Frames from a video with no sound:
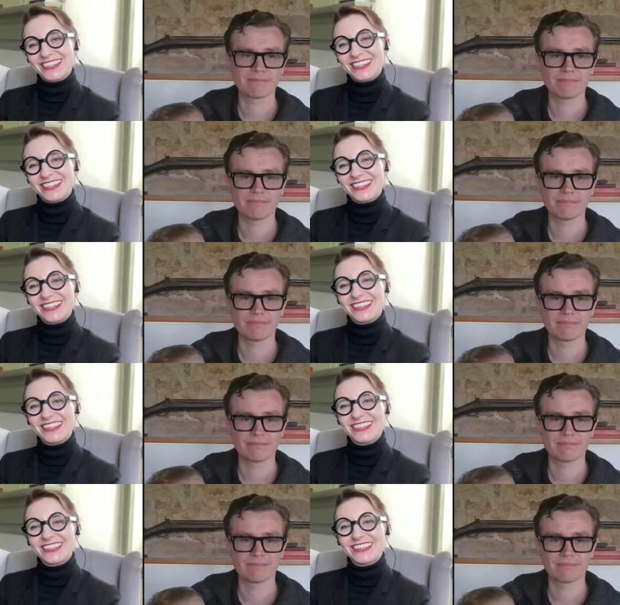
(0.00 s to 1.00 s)

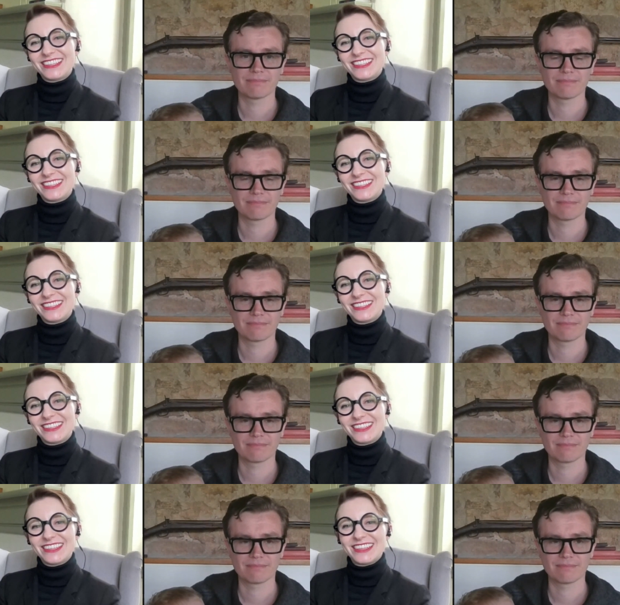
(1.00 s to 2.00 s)

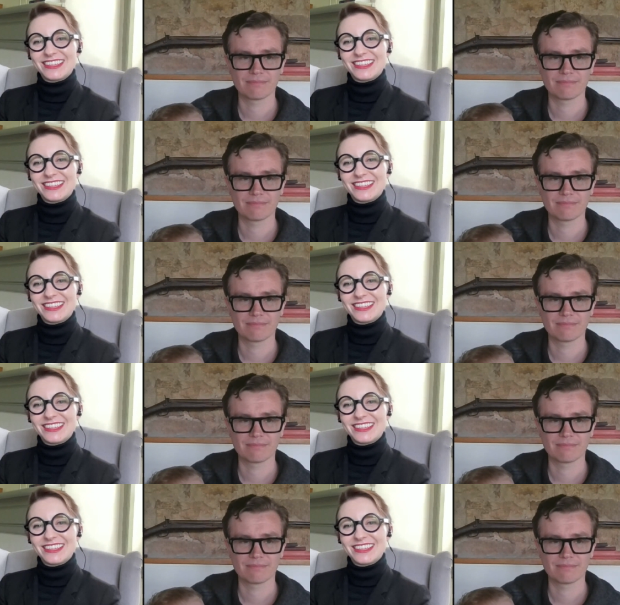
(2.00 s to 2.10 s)
[no speech]